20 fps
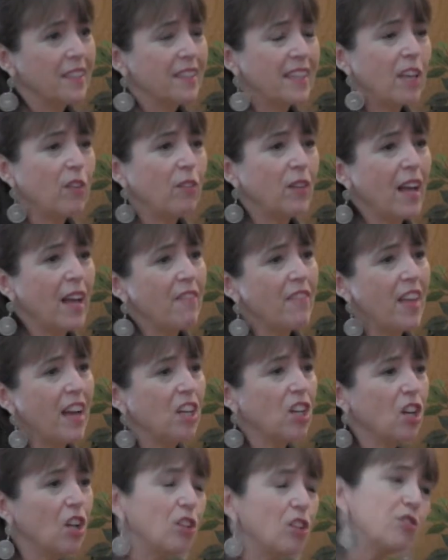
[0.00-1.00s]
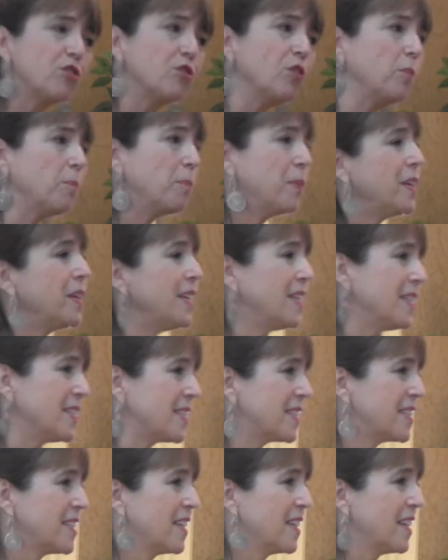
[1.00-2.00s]
they don't have that cultural
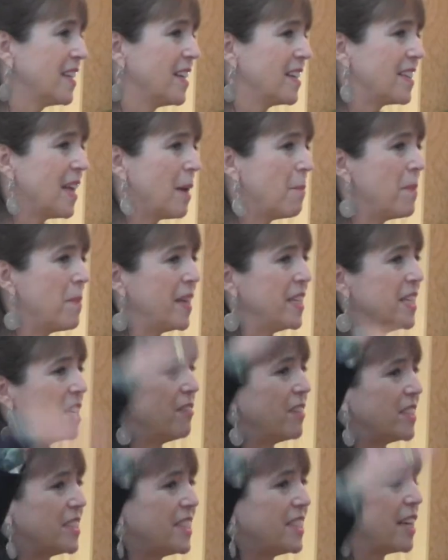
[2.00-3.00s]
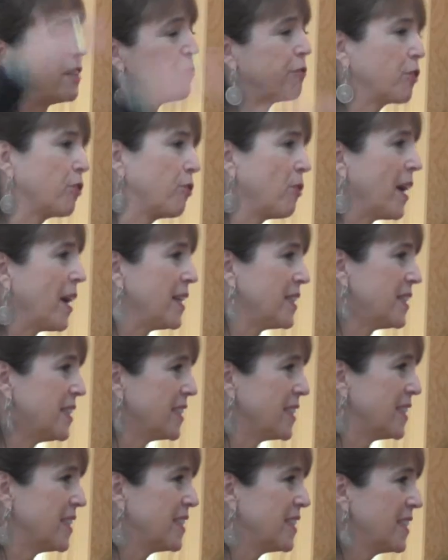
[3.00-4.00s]
piece that many of us take for
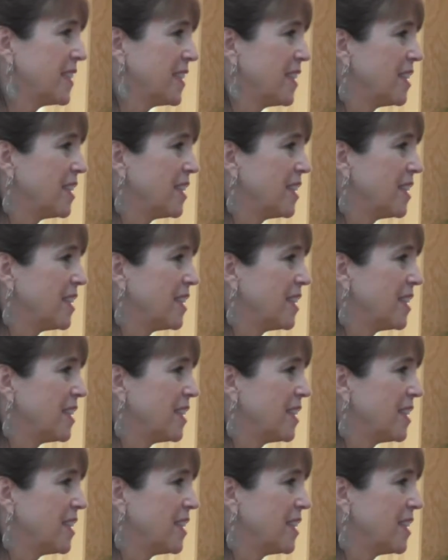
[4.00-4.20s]
granted.